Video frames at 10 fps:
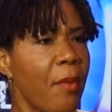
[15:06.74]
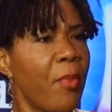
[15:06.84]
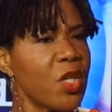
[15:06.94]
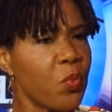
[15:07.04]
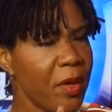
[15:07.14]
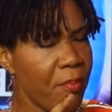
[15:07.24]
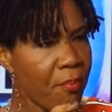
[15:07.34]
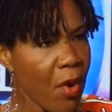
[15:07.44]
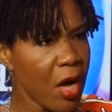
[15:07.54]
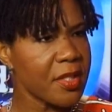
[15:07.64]
but we
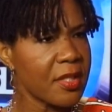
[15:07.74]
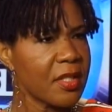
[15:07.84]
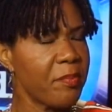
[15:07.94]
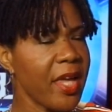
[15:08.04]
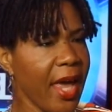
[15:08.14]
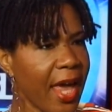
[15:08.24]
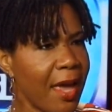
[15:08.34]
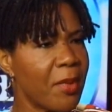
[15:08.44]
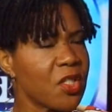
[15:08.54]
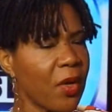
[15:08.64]
must be
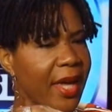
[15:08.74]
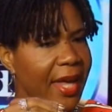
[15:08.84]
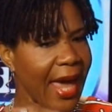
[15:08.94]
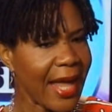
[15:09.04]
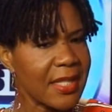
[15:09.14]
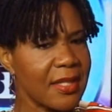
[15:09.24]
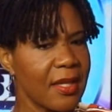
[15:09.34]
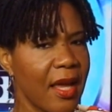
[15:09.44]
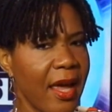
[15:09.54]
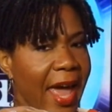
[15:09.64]
able to
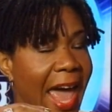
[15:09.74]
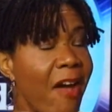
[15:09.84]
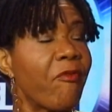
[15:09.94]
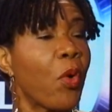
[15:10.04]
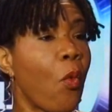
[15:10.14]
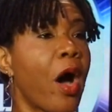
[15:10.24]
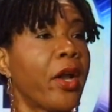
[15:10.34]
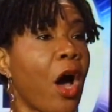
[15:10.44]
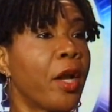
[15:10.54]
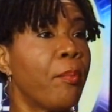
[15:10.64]
get
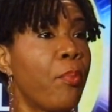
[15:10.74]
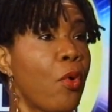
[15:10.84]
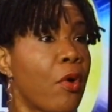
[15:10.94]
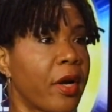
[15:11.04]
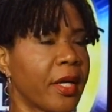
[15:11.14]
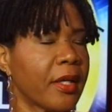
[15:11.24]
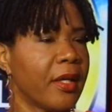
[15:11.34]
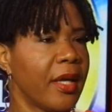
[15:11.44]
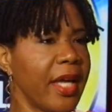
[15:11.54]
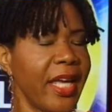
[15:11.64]
everyone on board
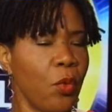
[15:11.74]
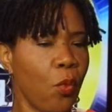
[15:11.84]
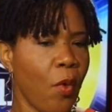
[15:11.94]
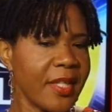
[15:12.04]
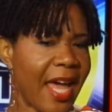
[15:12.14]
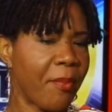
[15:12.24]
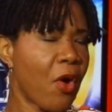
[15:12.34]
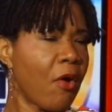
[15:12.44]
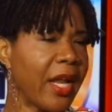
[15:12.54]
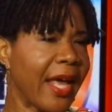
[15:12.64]
in what I'm
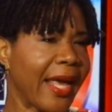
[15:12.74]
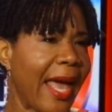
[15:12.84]
calling a